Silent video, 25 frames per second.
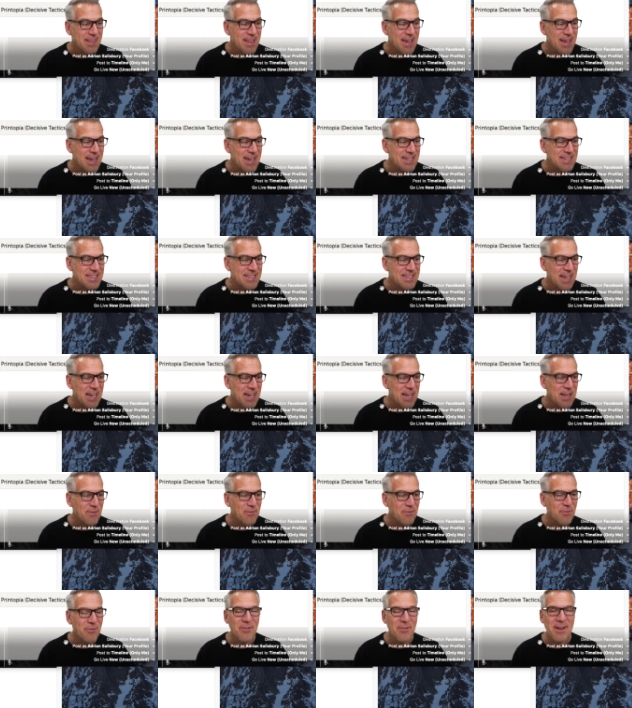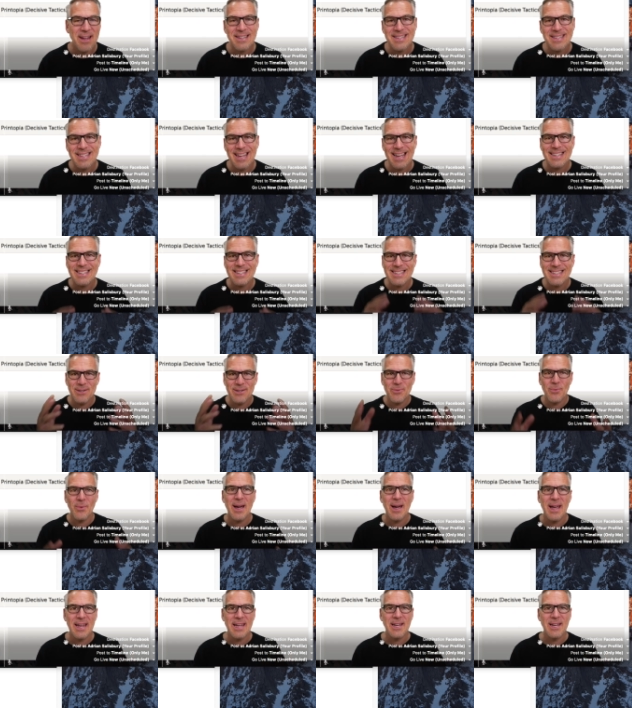that is a fantastic
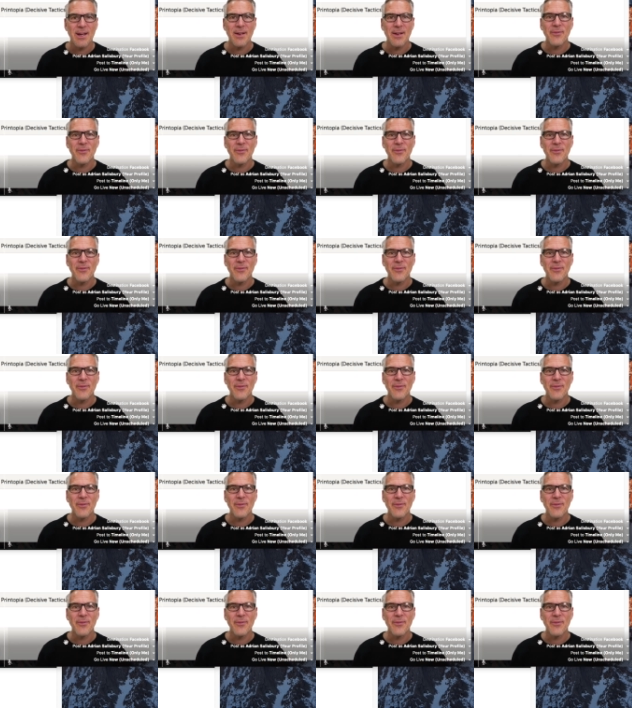way, you know,